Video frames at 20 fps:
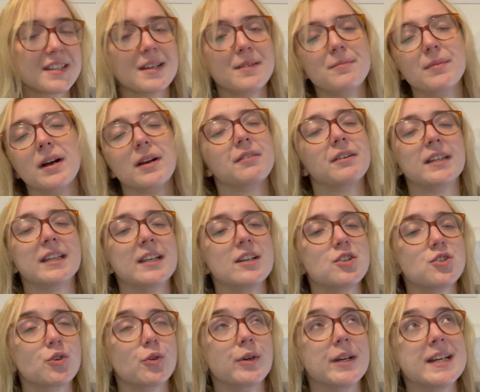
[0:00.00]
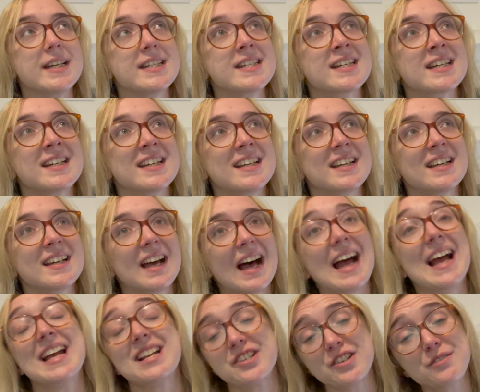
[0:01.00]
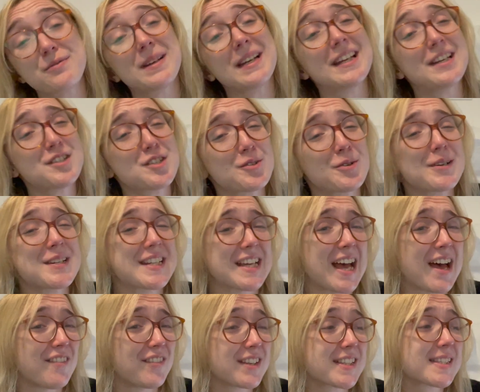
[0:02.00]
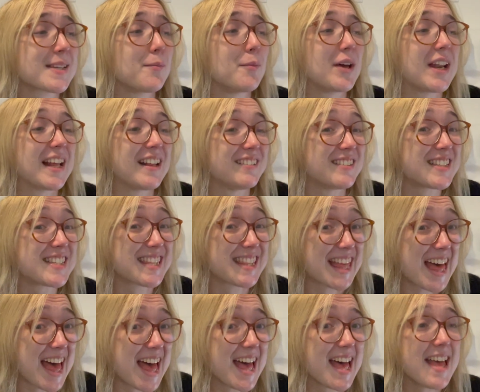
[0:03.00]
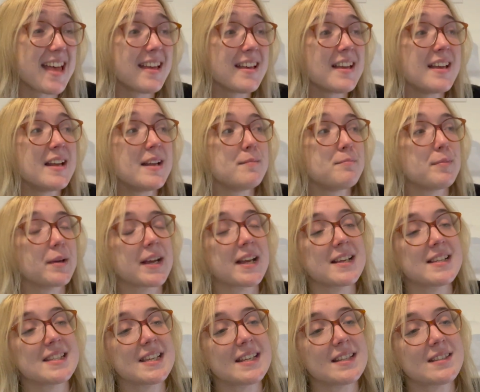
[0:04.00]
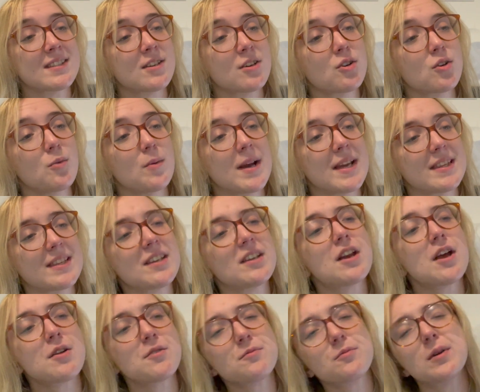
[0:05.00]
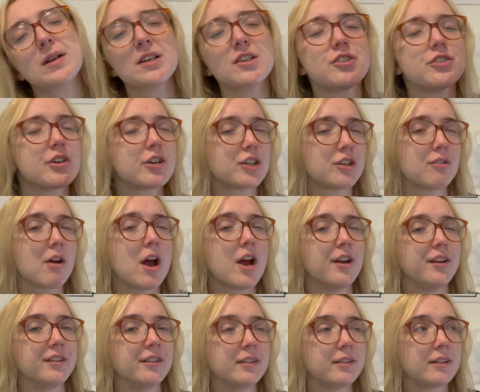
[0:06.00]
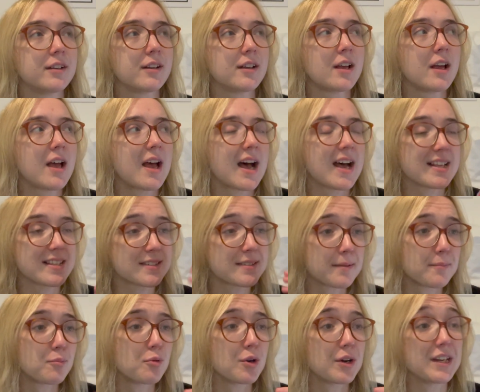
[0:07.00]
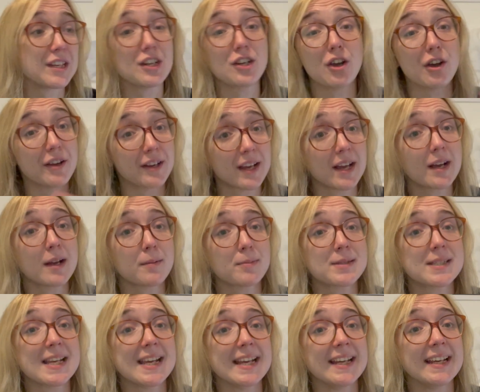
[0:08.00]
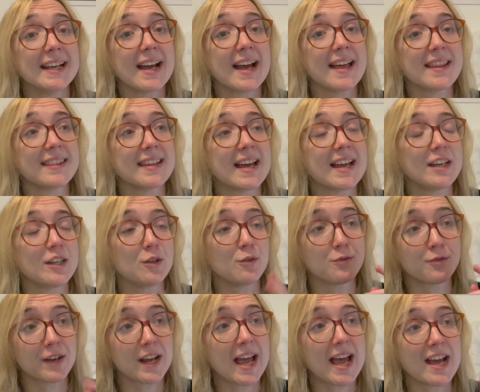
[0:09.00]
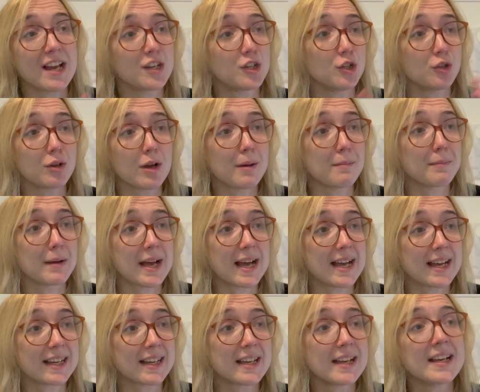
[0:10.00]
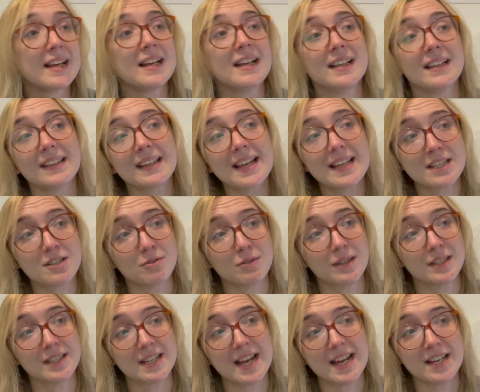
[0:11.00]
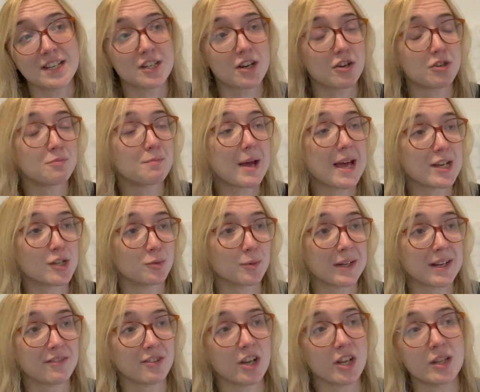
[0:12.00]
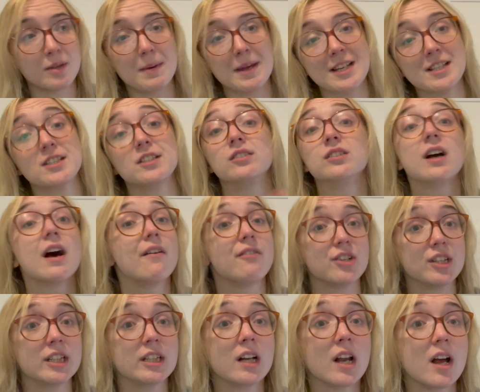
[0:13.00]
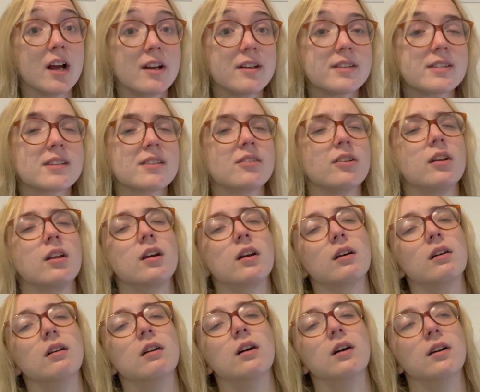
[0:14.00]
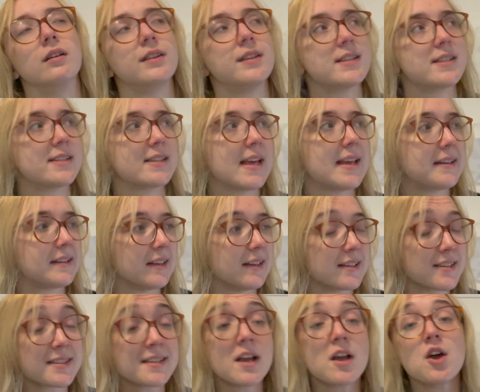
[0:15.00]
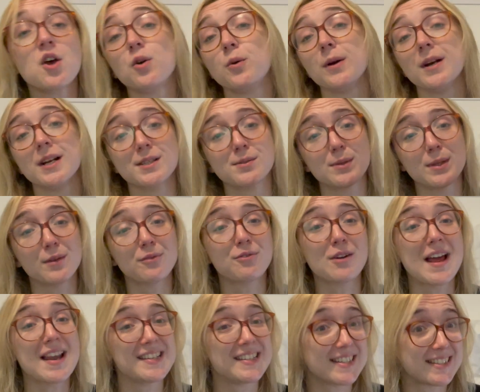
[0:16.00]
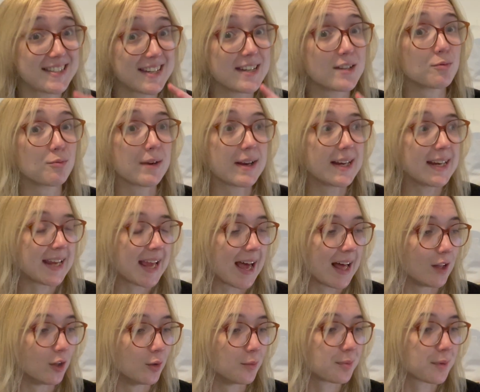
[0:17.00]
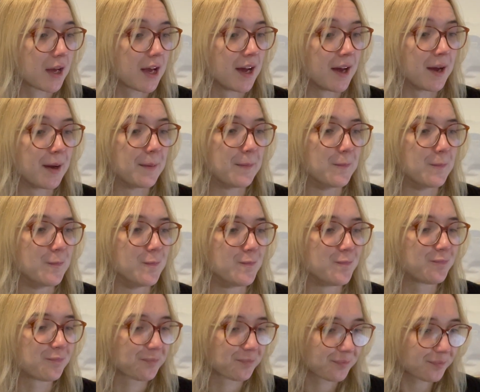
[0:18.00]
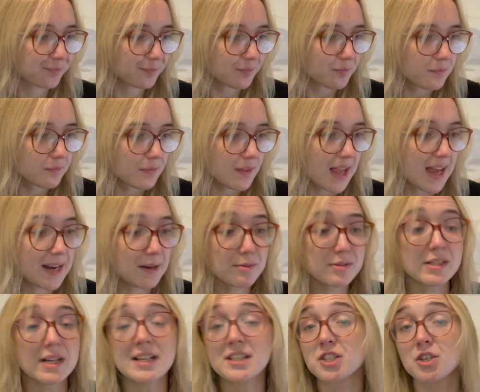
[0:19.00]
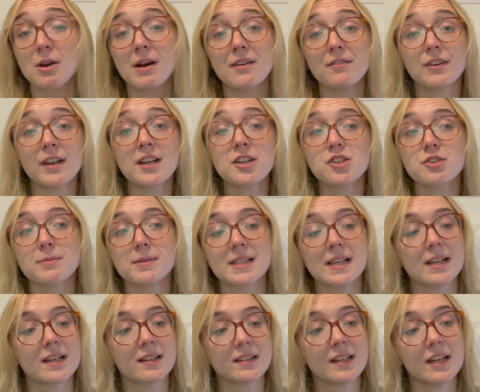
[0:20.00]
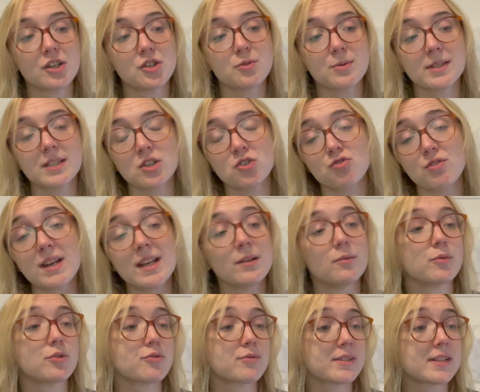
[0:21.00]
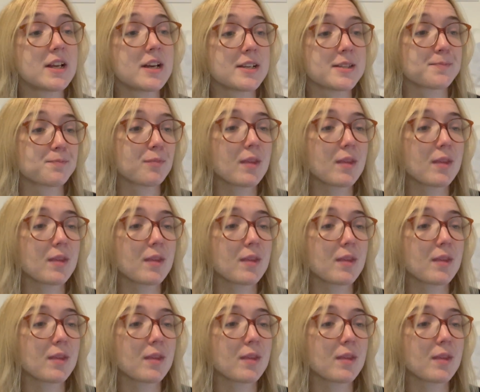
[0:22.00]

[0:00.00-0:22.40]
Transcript: um, i really enjoyed I actually really enjoyed it having someone else there because it took away, you know, when you do it on your own, at some point you go and get a cup of tea and then you forget and you come back later in the day to go to bed or whatever and then it's still covered in clothes and you're like, oh, this is endless. Whereas with a friend, it did really help. Um, and it was nice to go out for lunch. It was like lunch was a treat, which was nice.